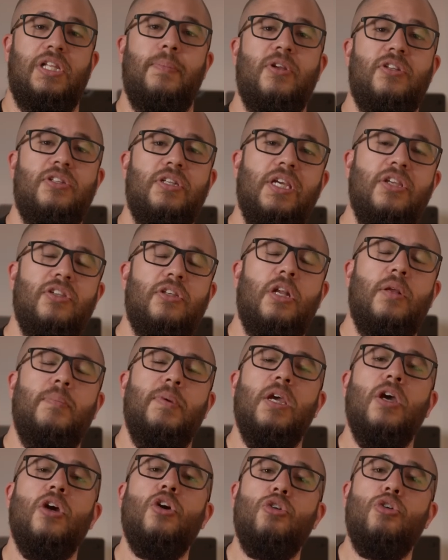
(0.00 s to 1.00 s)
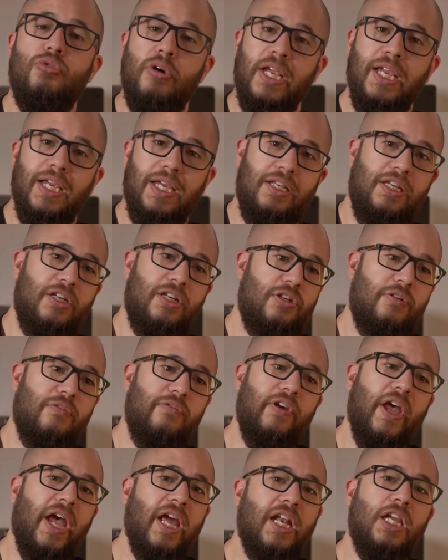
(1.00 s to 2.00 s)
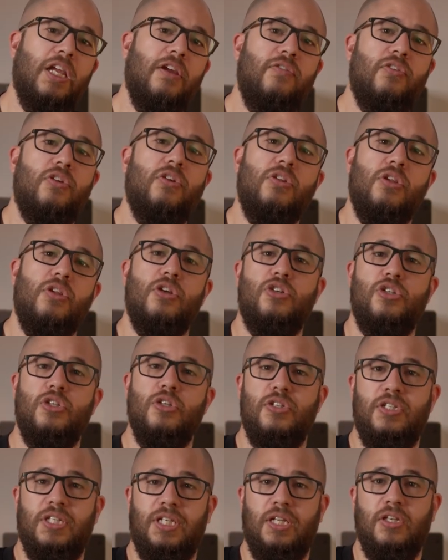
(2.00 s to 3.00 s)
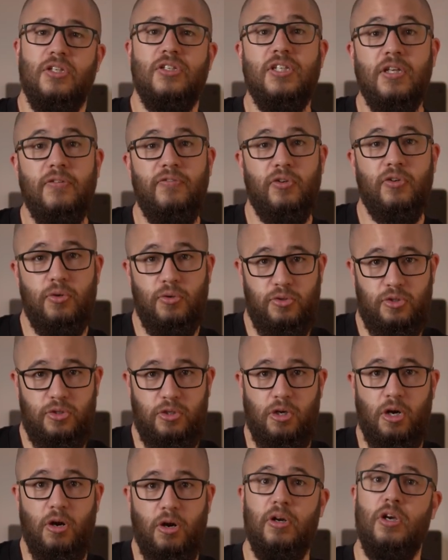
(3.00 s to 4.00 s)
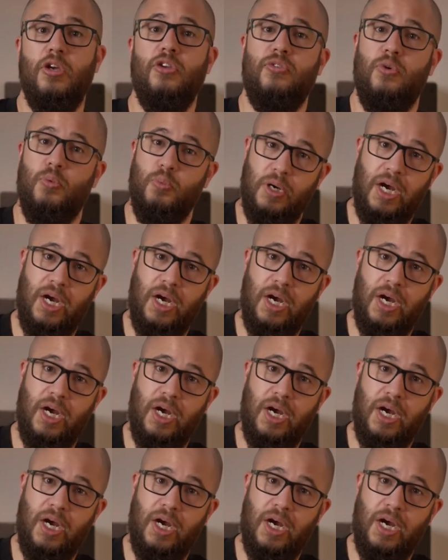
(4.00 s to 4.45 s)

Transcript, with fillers: limiter is going to be a great addition for any of you that are shooting in difficult scenarios for